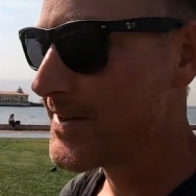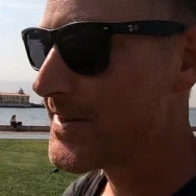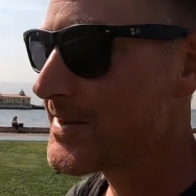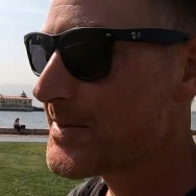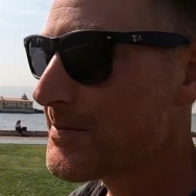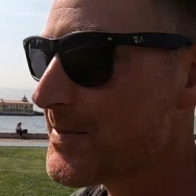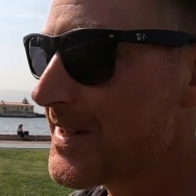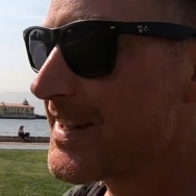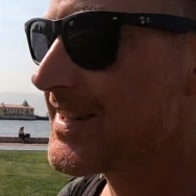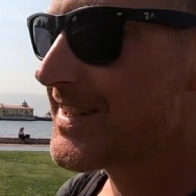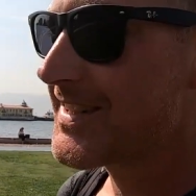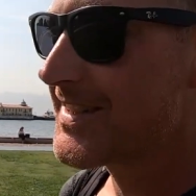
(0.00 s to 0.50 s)
is
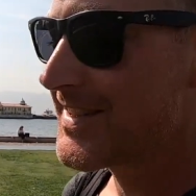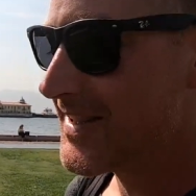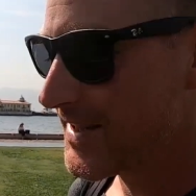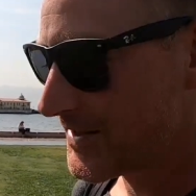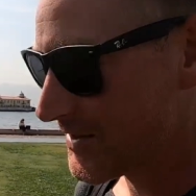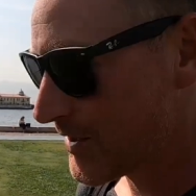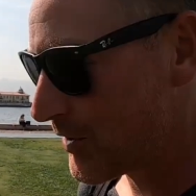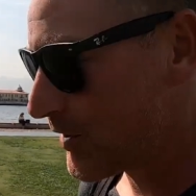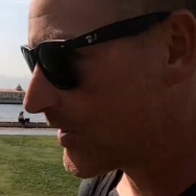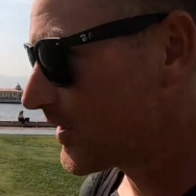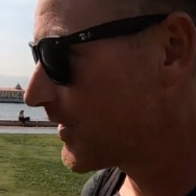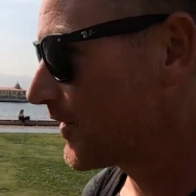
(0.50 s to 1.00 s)
because the
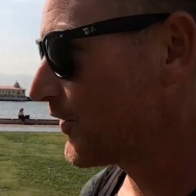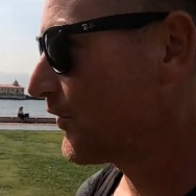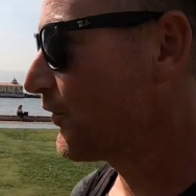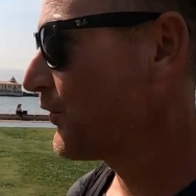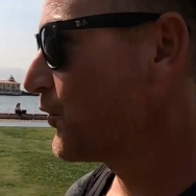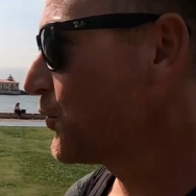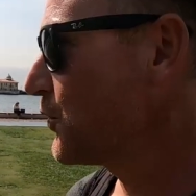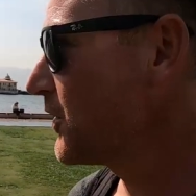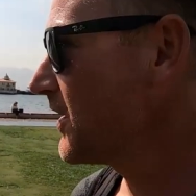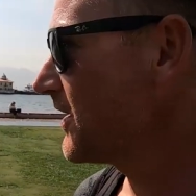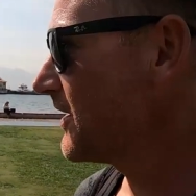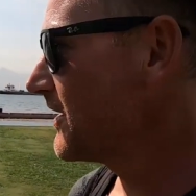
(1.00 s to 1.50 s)
Turkish
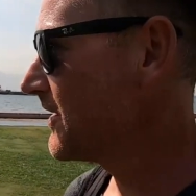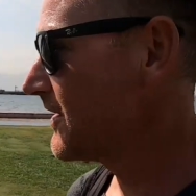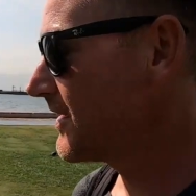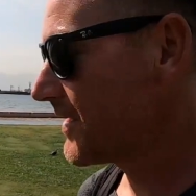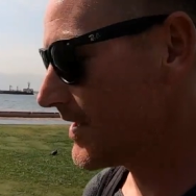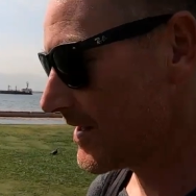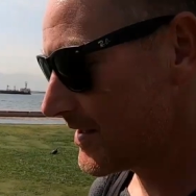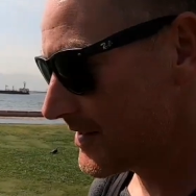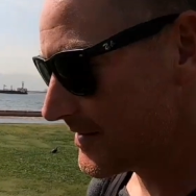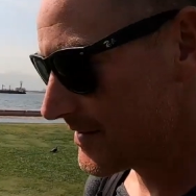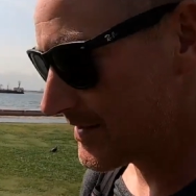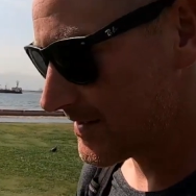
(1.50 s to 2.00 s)
food
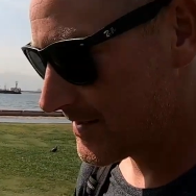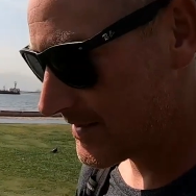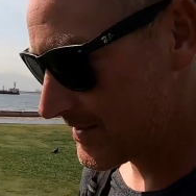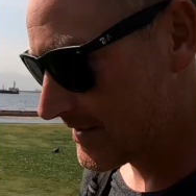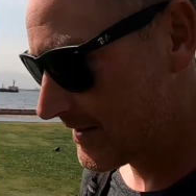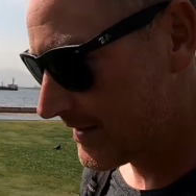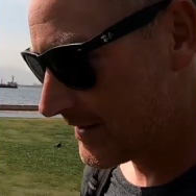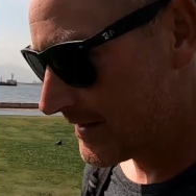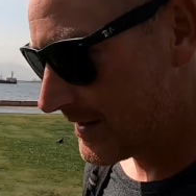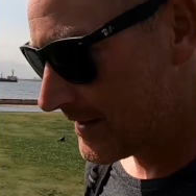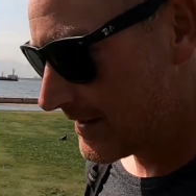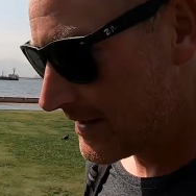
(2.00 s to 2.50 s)
is
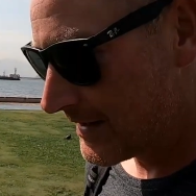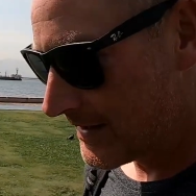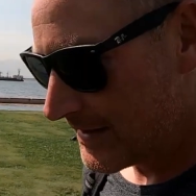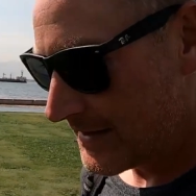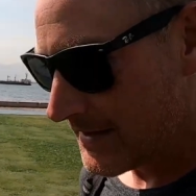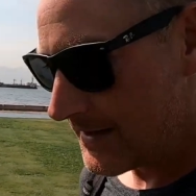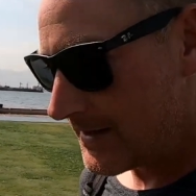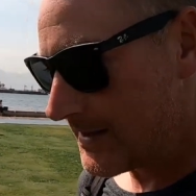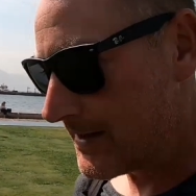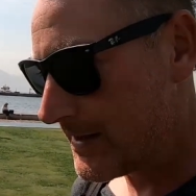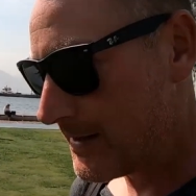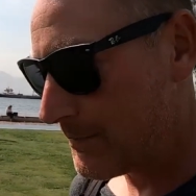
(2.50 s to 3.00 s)

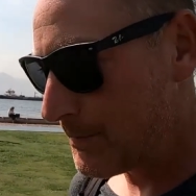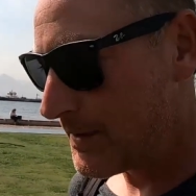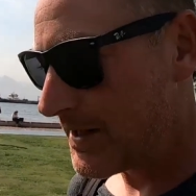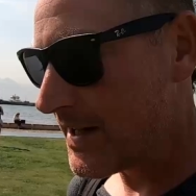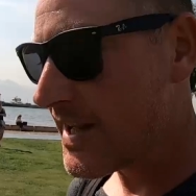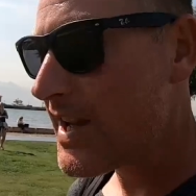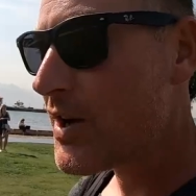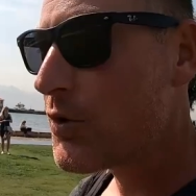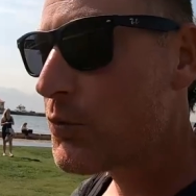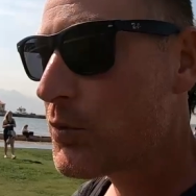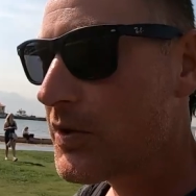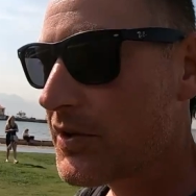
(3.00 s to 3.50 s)

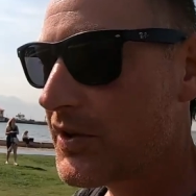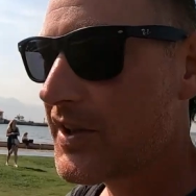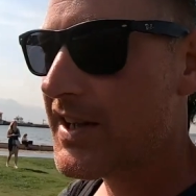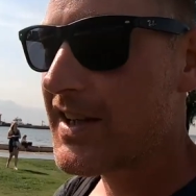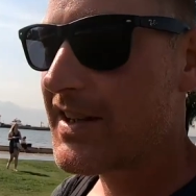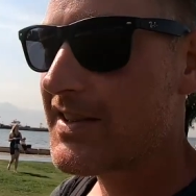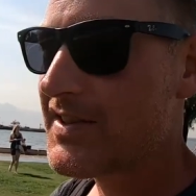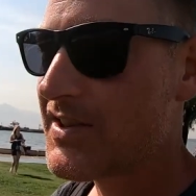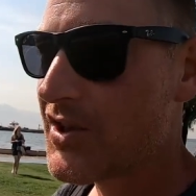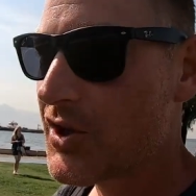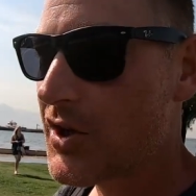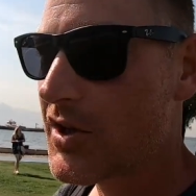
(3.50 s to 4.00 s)
equally
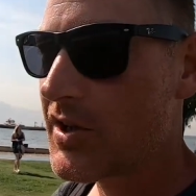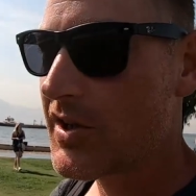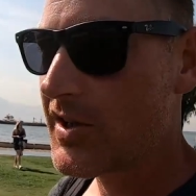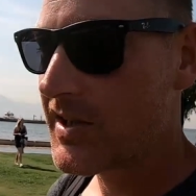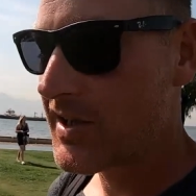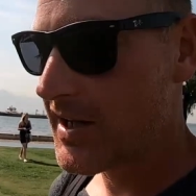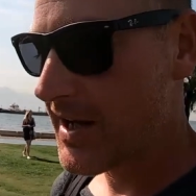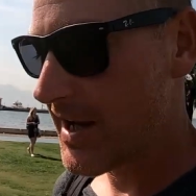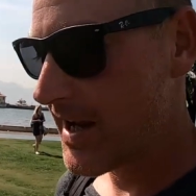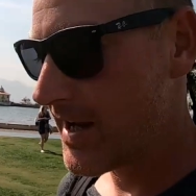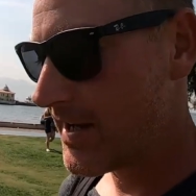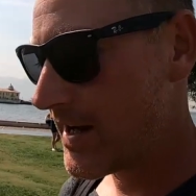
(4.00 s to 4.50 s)
as
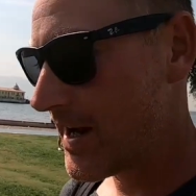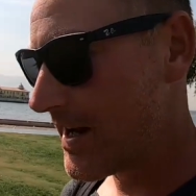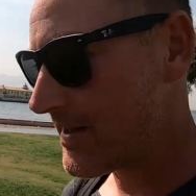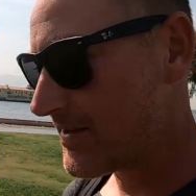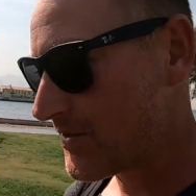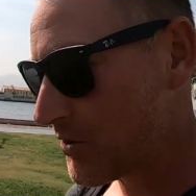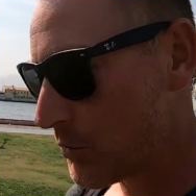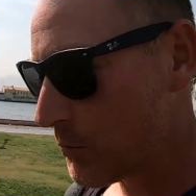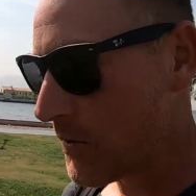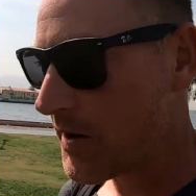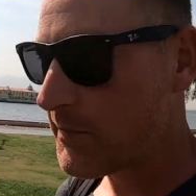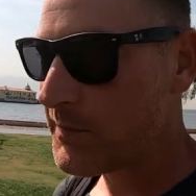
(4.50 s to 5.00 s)
good and has
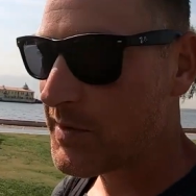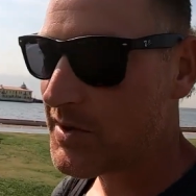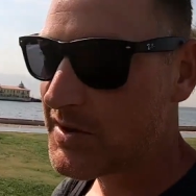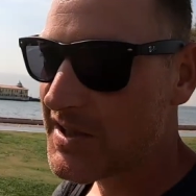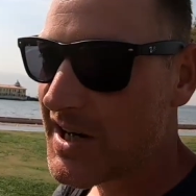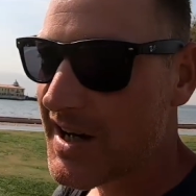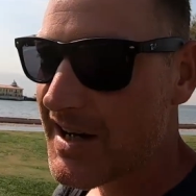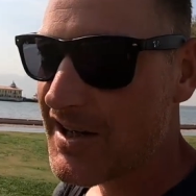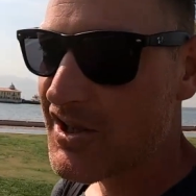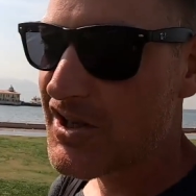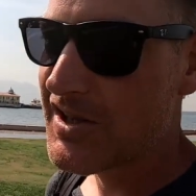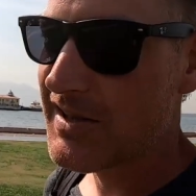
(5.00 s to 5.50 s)
the
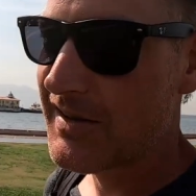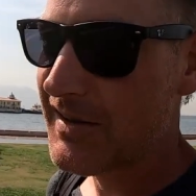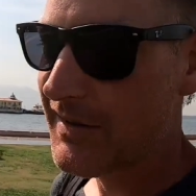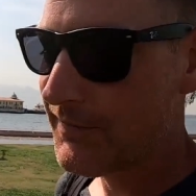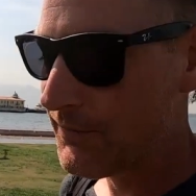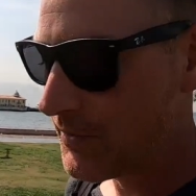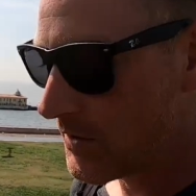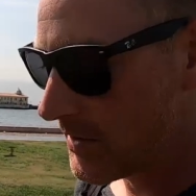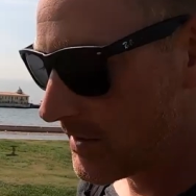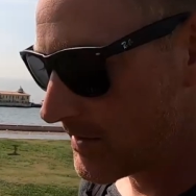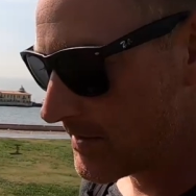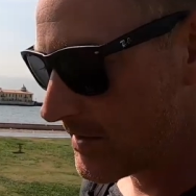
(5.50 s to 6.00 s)
reputation of
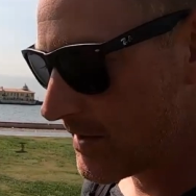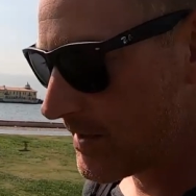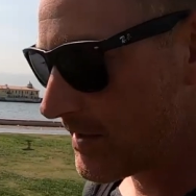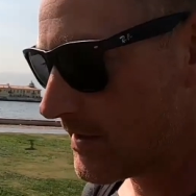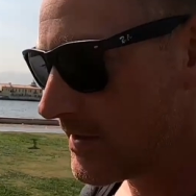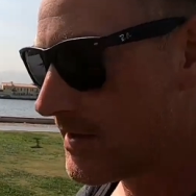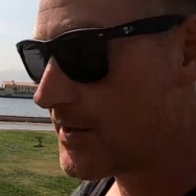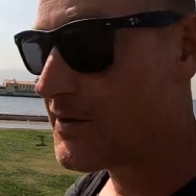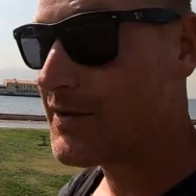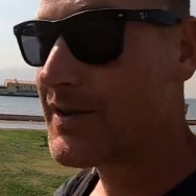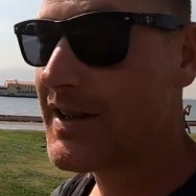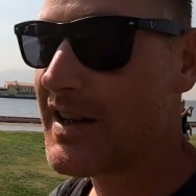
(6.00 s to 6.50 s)

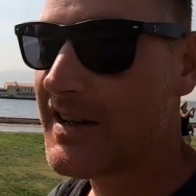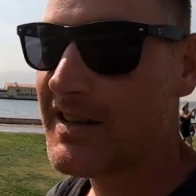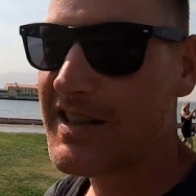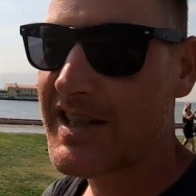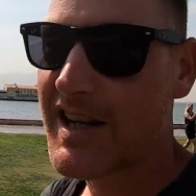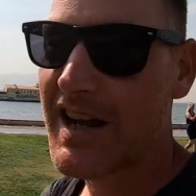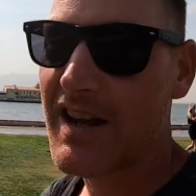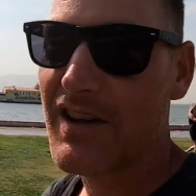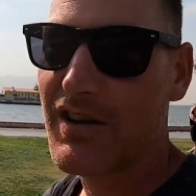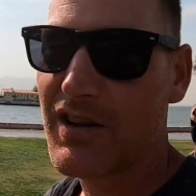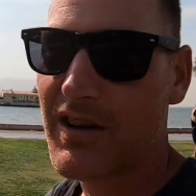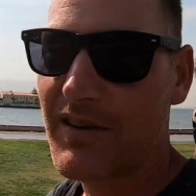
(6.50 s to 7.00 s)

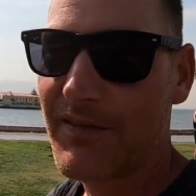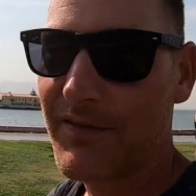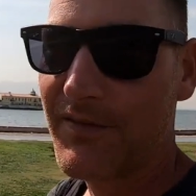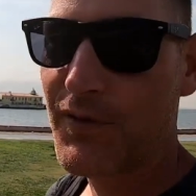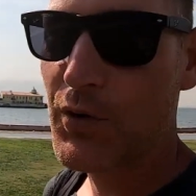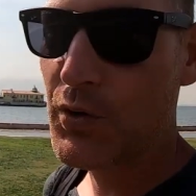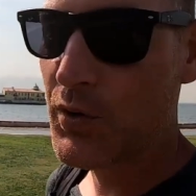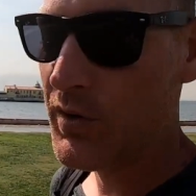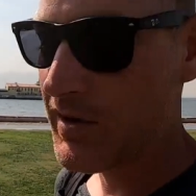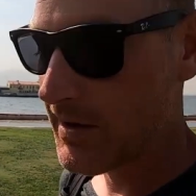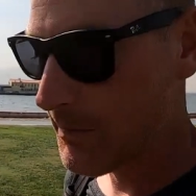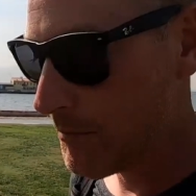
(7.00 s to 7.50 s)
Italian
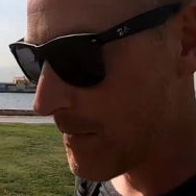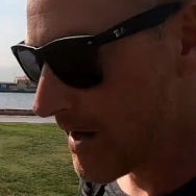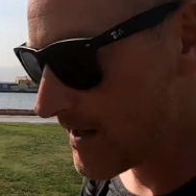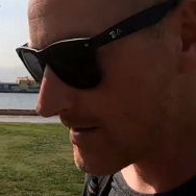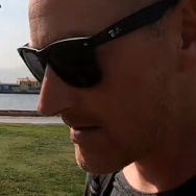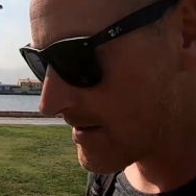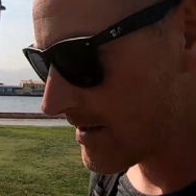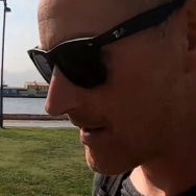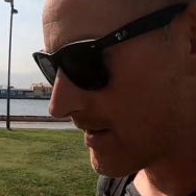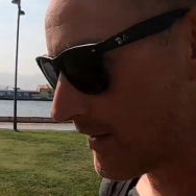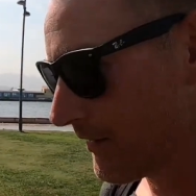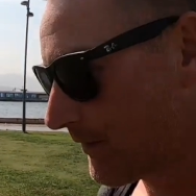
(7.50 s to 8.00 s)
food and
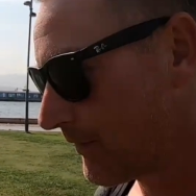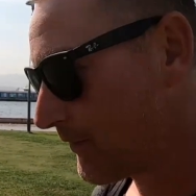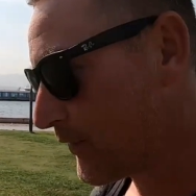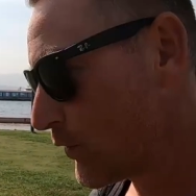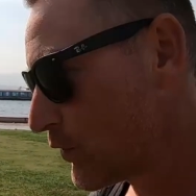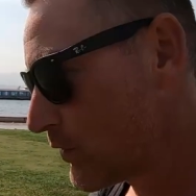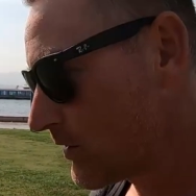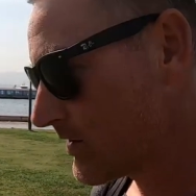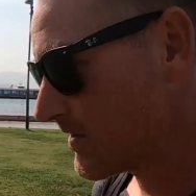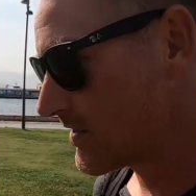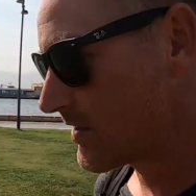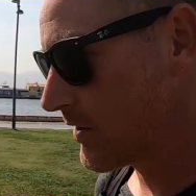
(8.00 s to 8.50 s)
Mexican
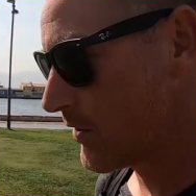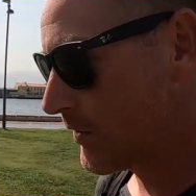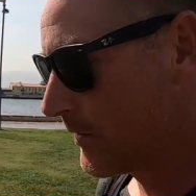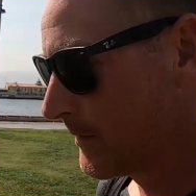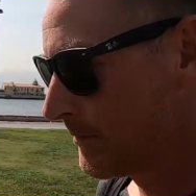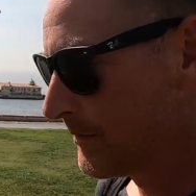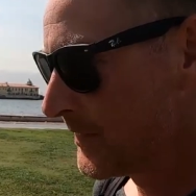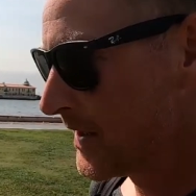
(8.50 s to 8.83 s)
food. So